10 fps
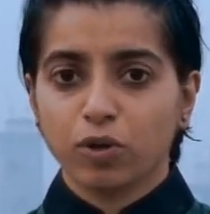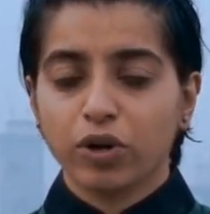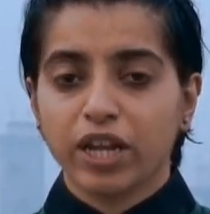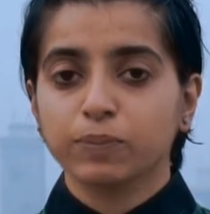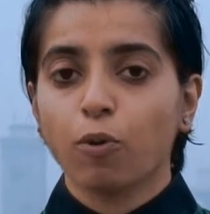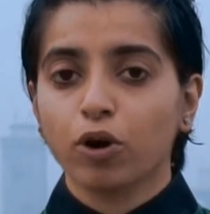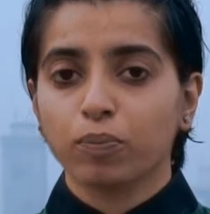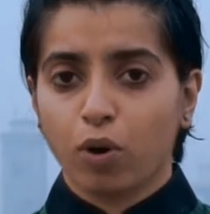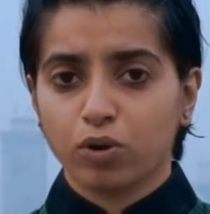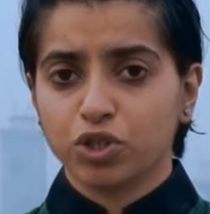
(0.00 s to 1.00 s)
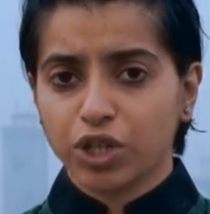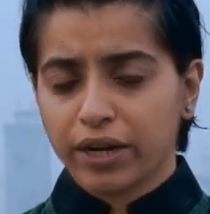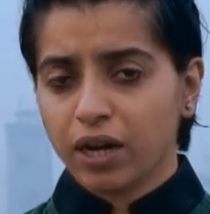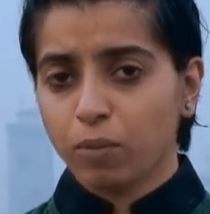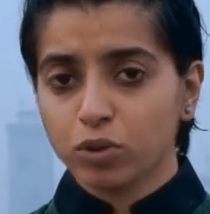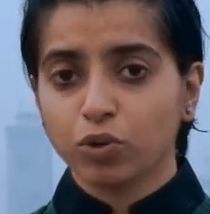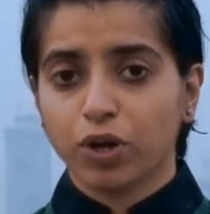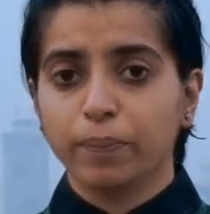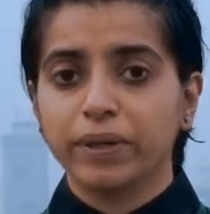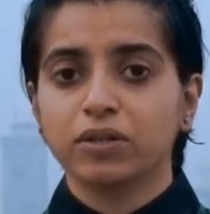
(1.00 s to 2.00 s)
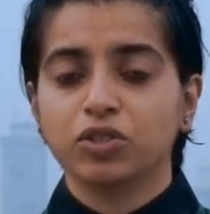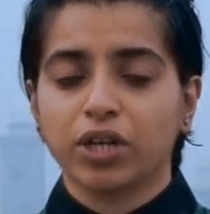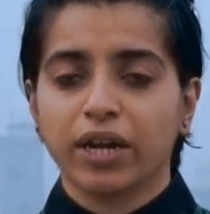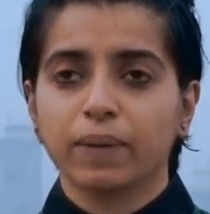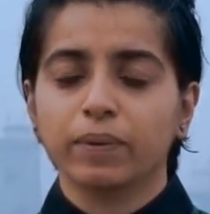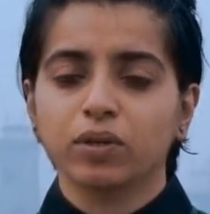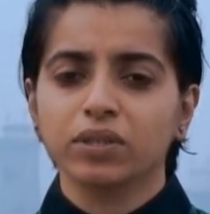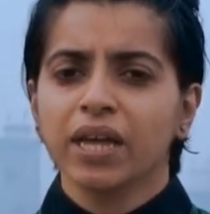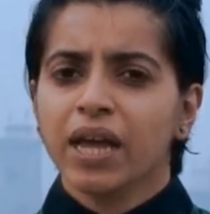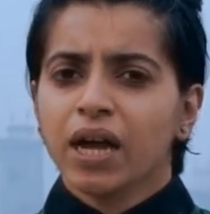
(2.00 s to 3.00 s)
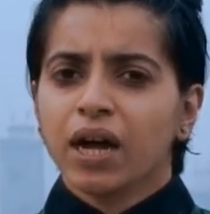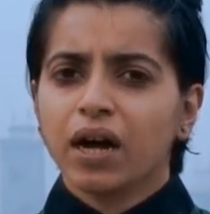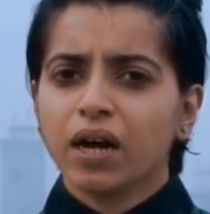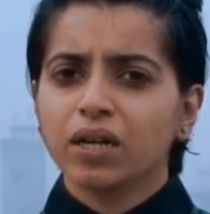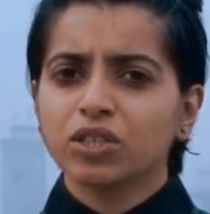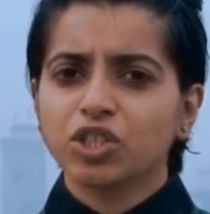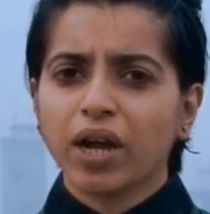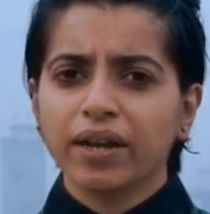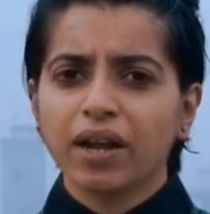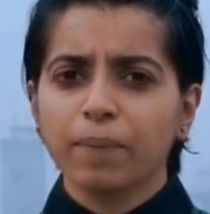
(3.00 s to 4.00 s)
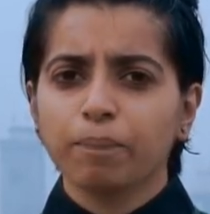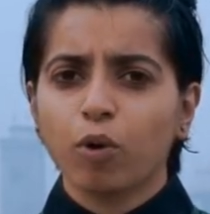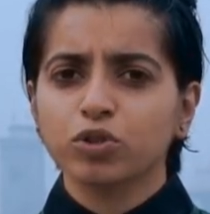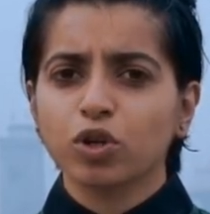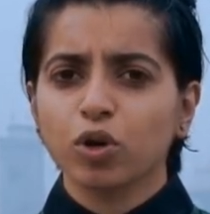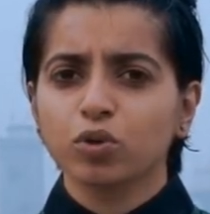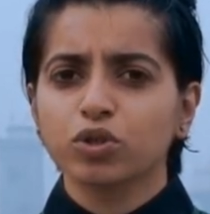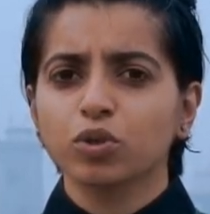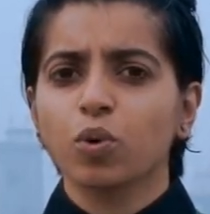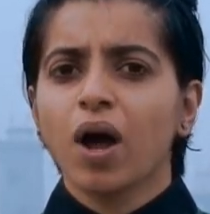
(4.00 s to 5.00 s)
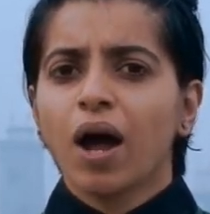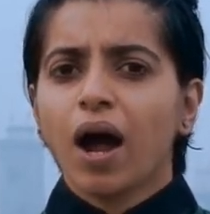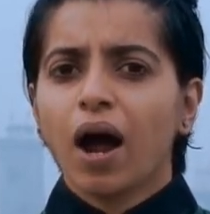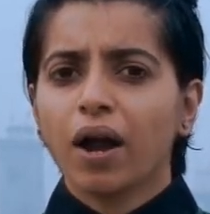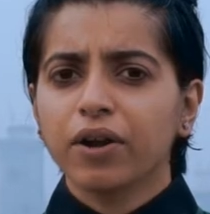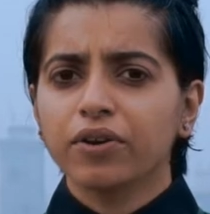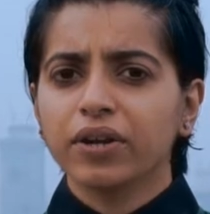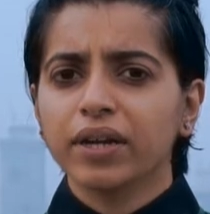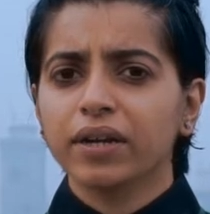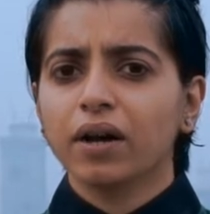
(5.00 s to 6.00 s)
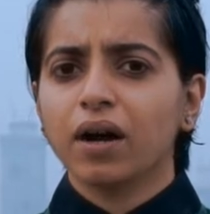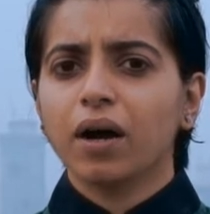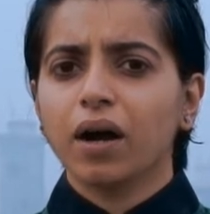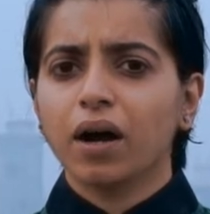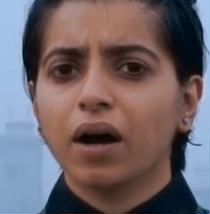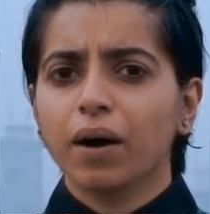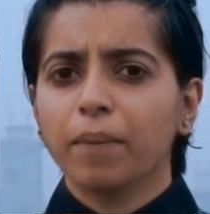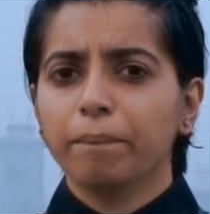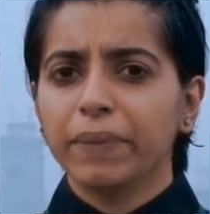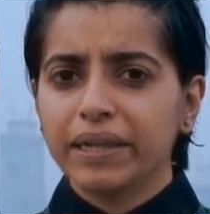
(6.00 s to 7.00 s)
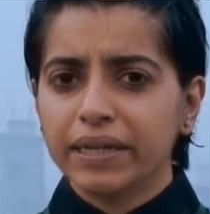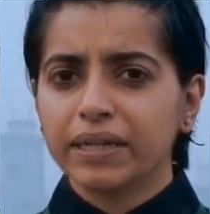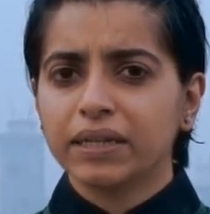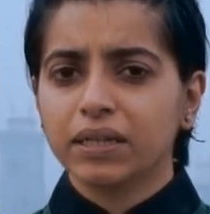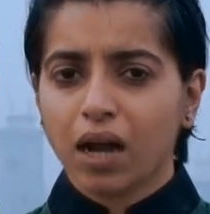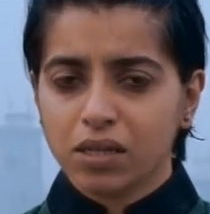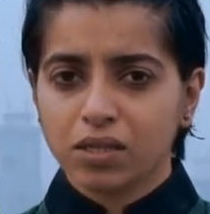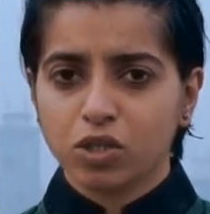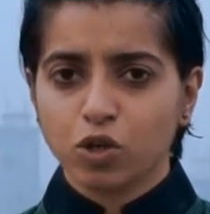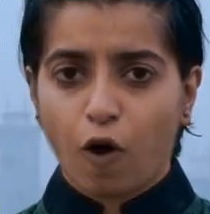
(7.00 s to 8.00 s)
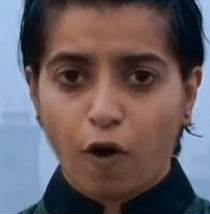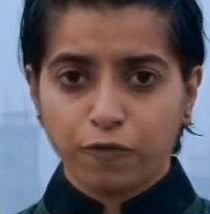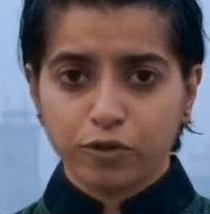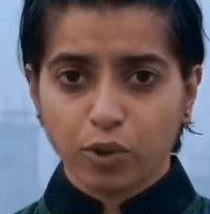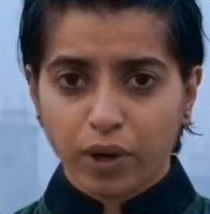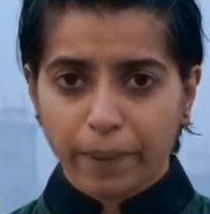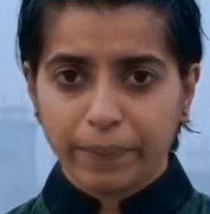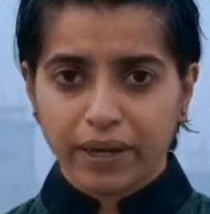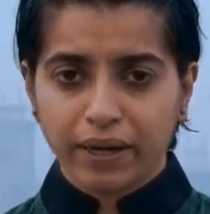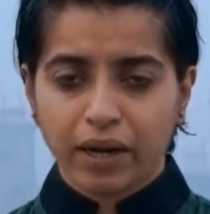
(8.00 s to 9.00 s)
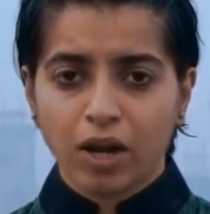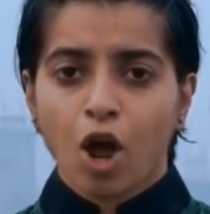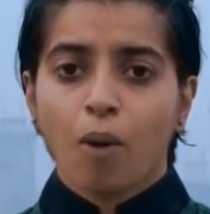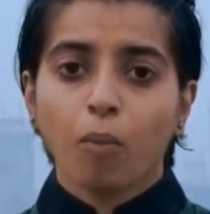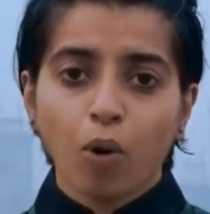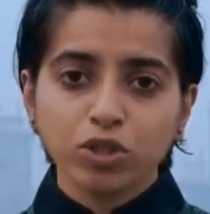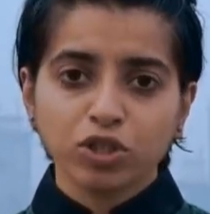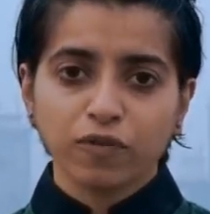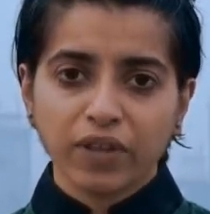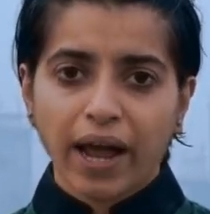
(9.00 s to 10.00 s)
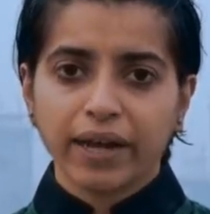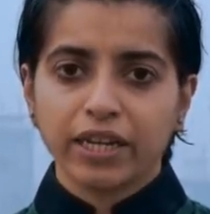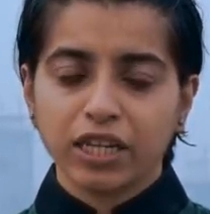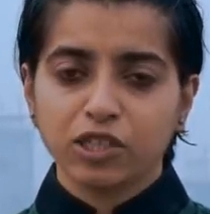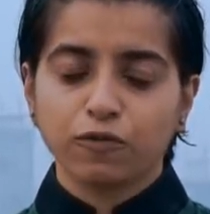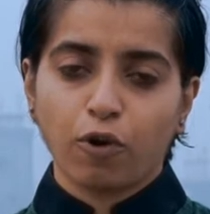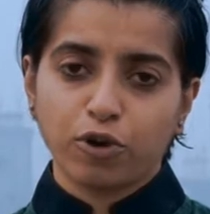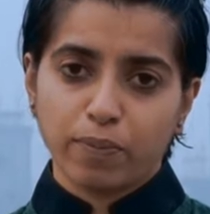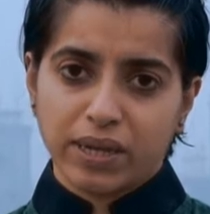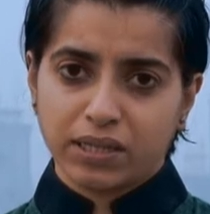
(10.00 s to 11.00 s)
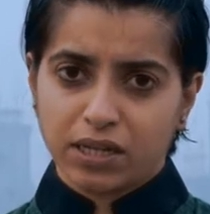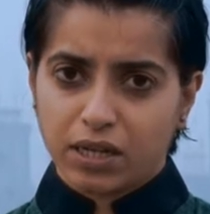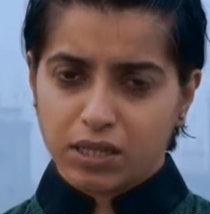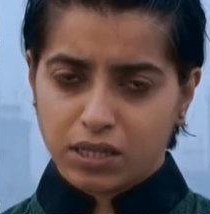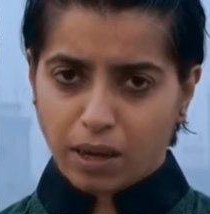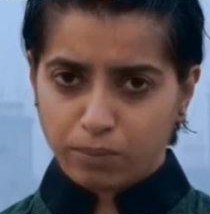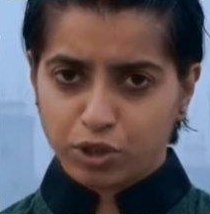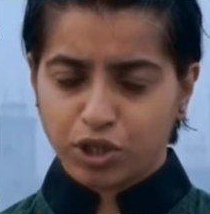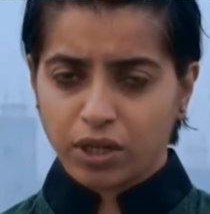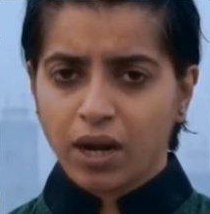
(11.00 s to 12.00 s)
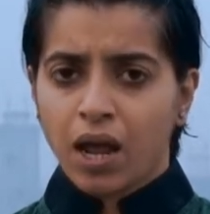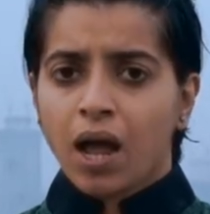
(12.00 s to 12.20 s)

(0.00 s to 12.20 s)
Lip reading: It could export more to China, more soybean to China, because China imports close to 100 million tons of soybean, and most of that is for domestic consumption.